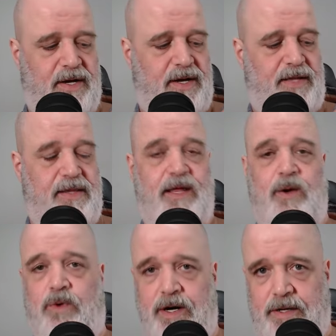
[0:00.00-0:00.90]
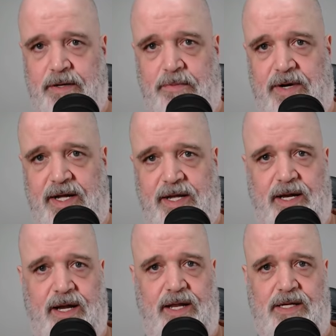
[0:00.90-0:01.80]
And then they wonder why
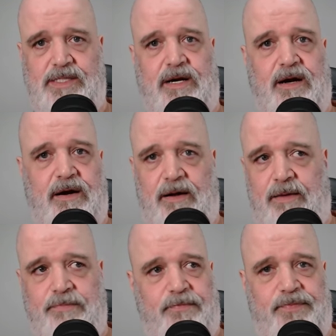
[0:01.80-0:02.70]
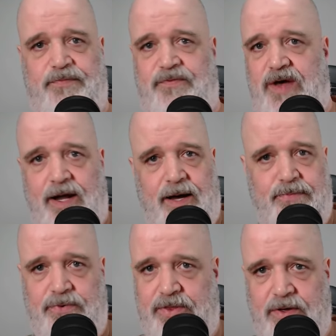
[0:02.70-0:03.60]
Canadians are fed
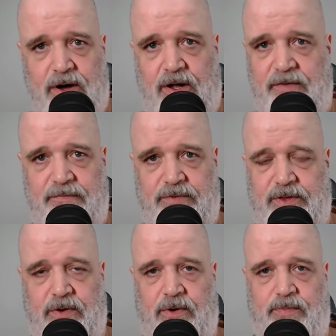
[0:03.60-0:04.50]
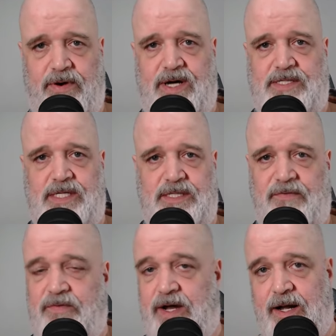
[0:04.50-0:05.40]
up with the all of, with the whole process and
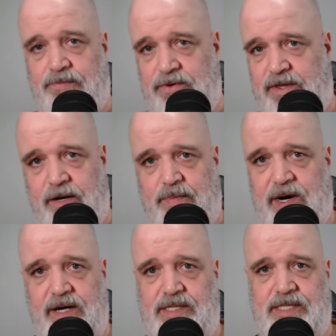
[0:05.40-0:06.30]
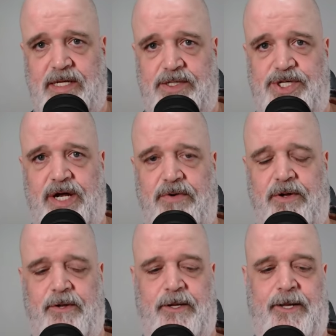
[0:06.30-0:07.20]
fed up with their parties in
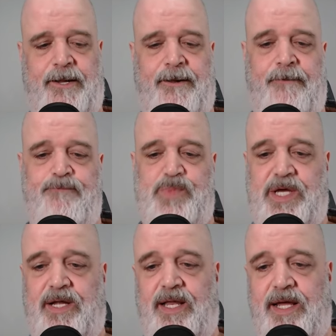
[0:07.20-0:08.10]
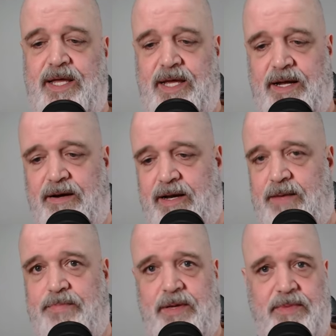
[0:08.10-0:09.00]
general. I'm going to let you hear it,
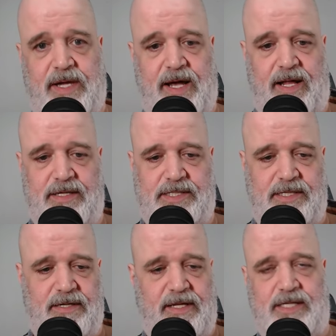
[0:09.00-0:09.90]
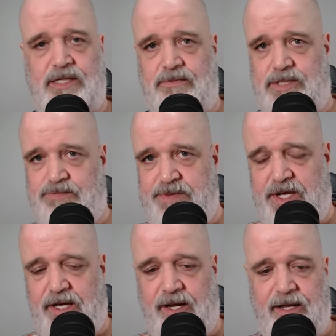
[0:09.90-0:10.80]
MP McAllister. That's who was
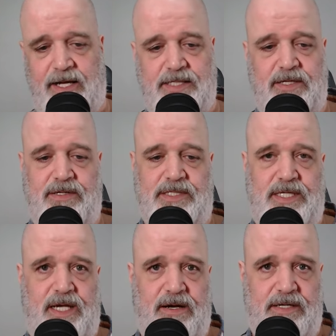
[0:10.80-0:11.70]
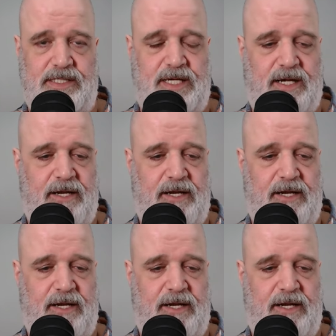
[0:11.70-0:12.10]
speaking, and that's who you'll see here in a second.